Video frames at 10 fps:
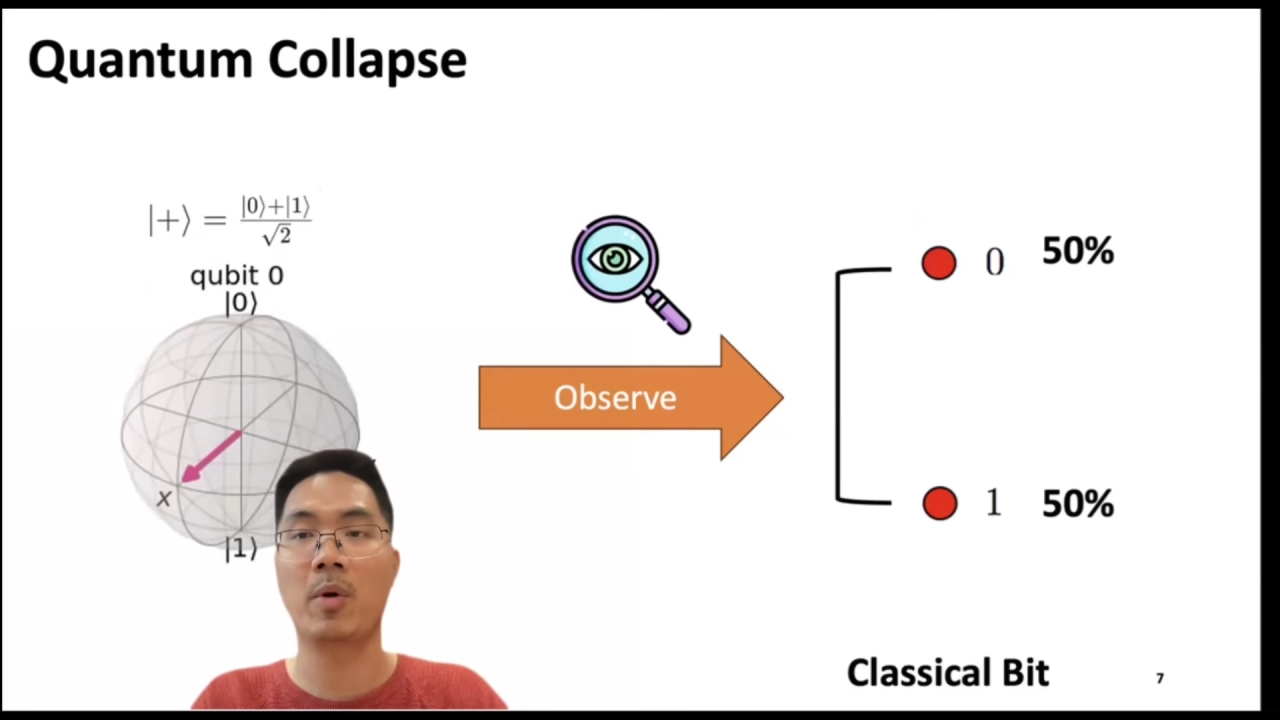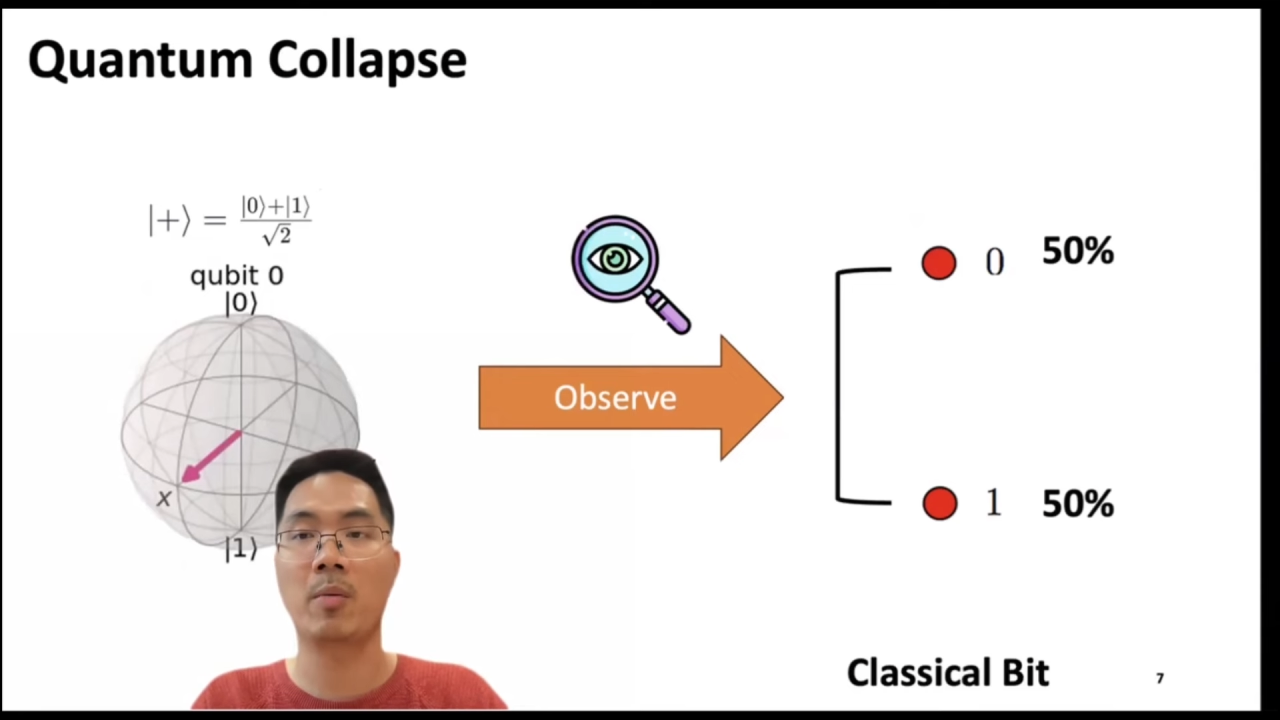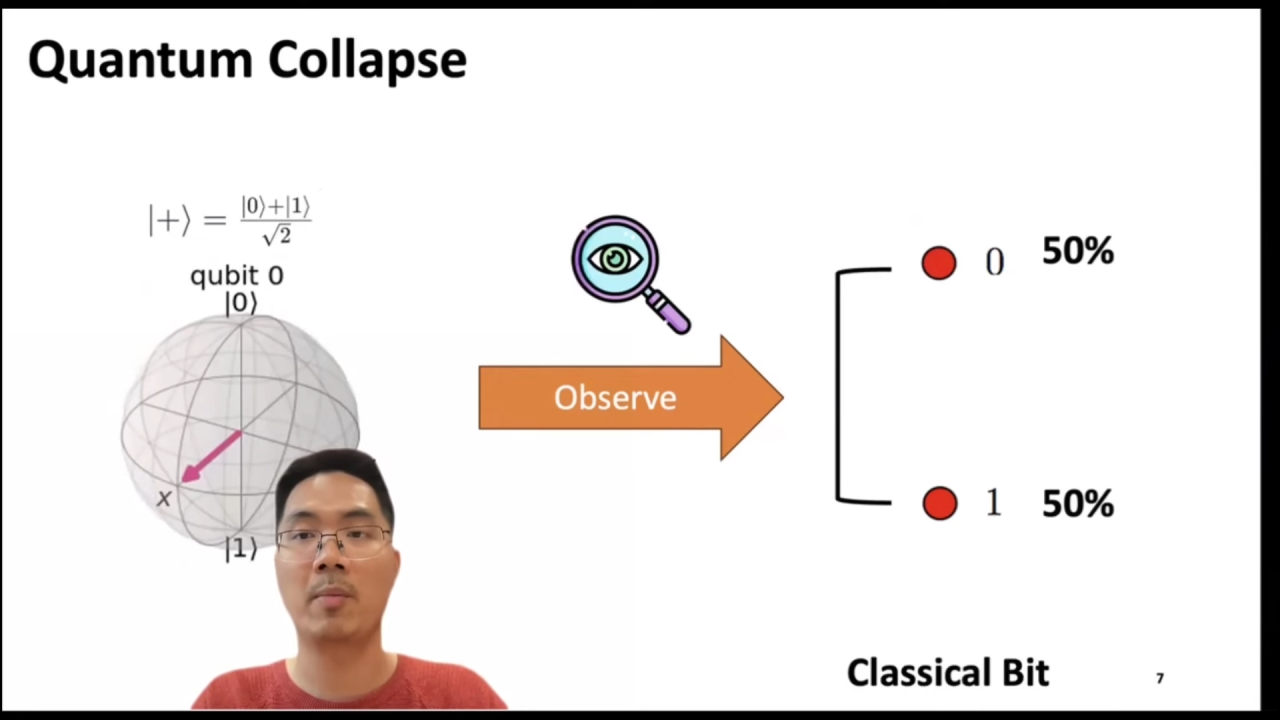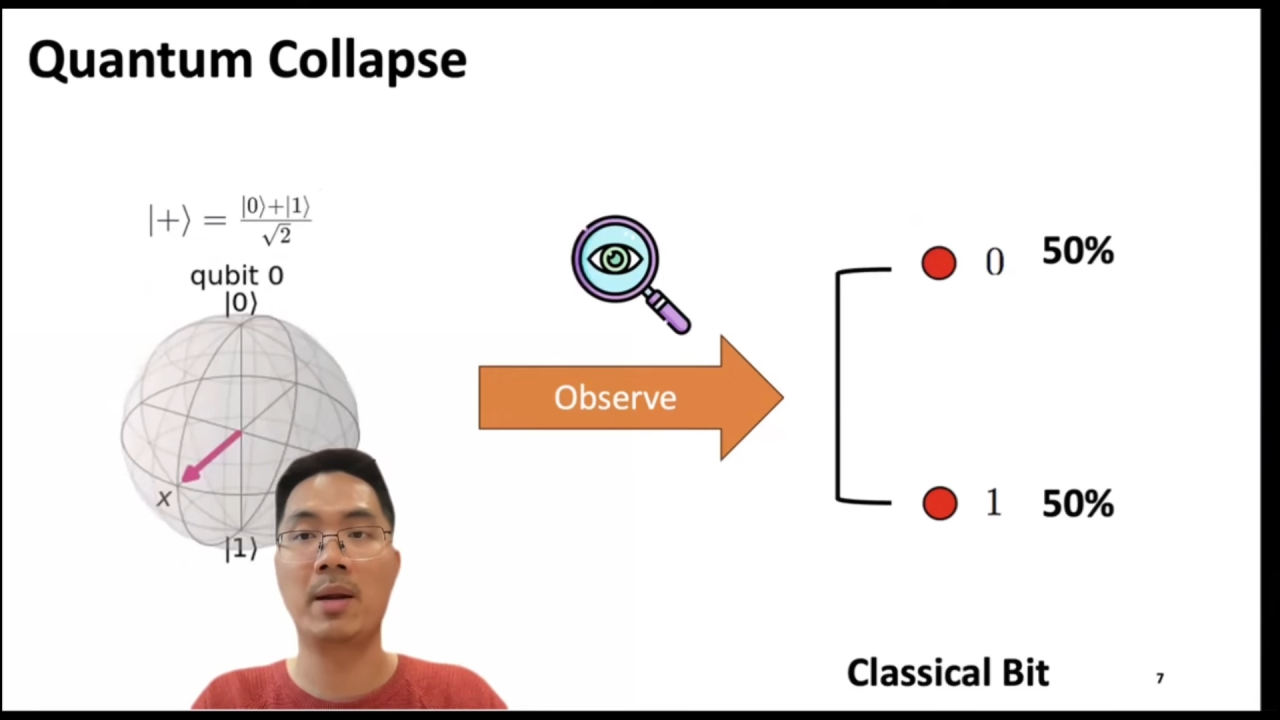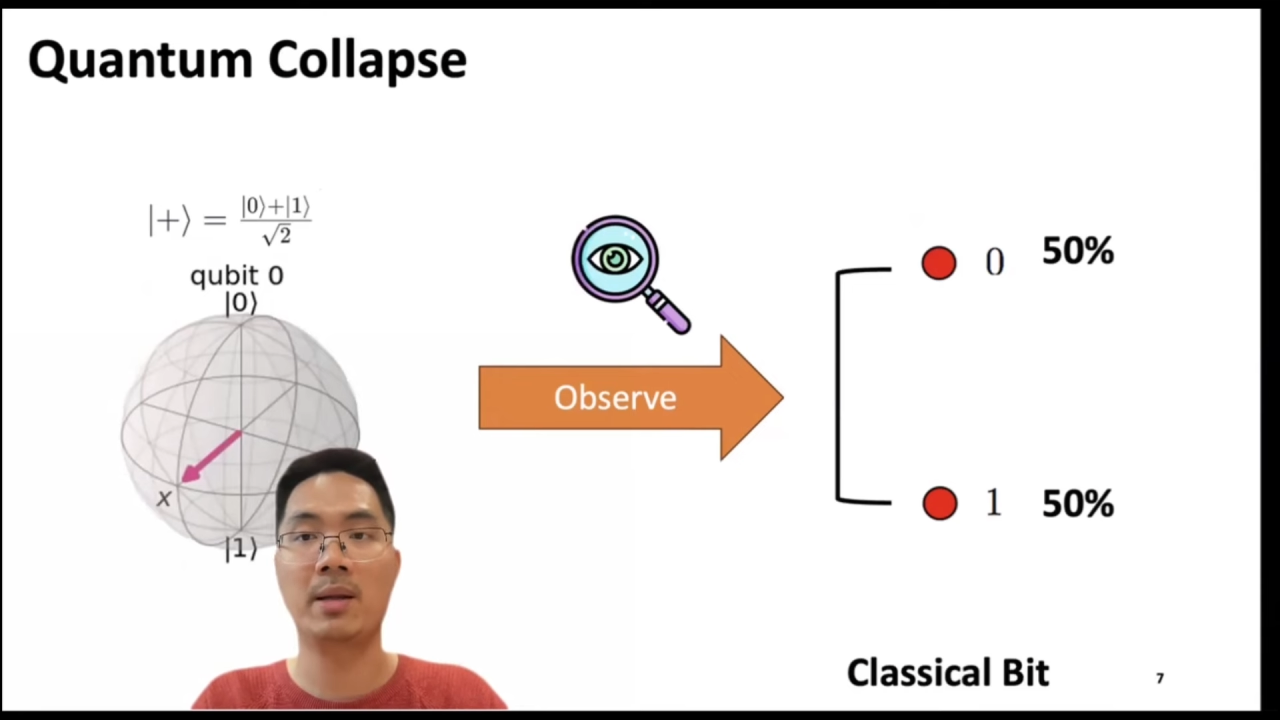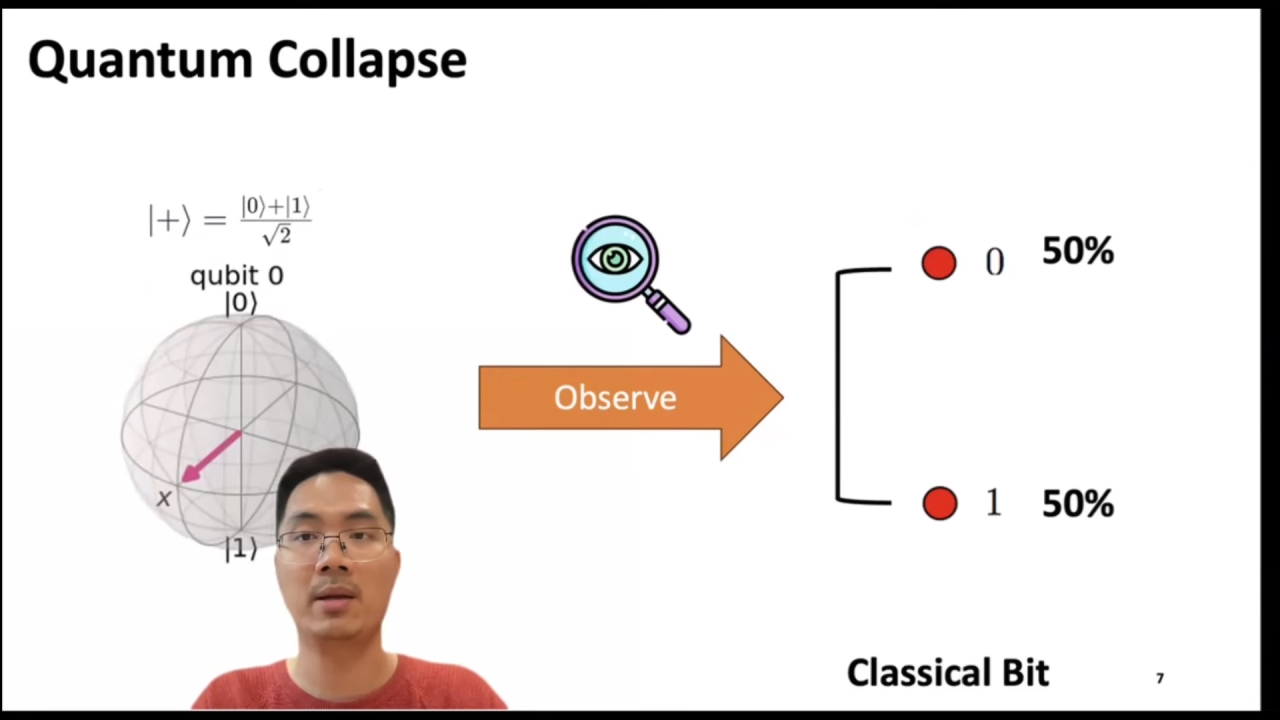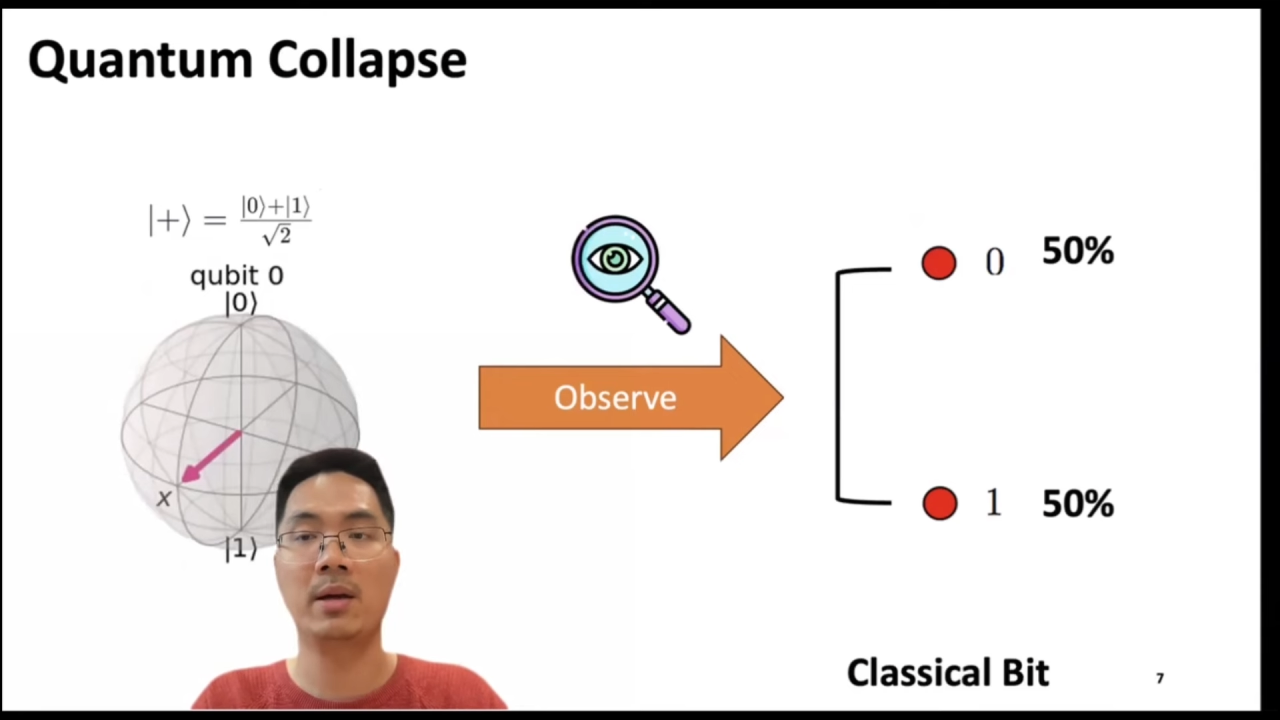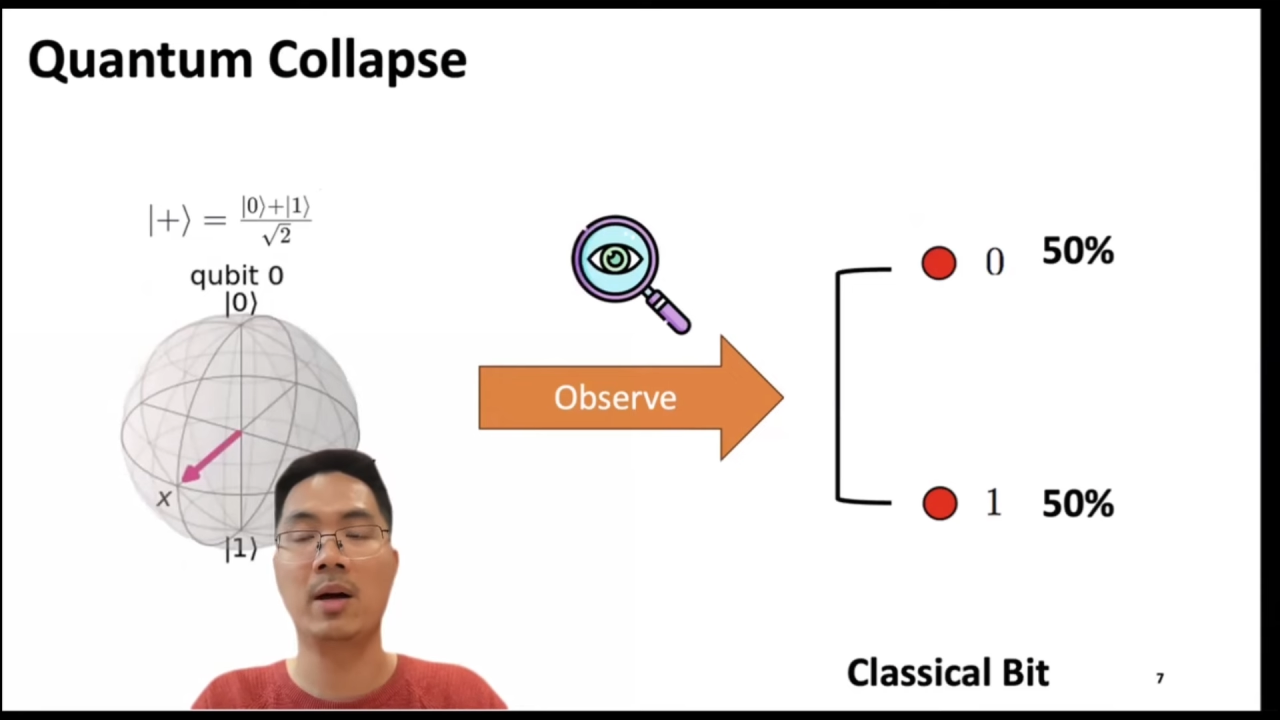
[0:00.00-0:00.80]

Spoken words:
probability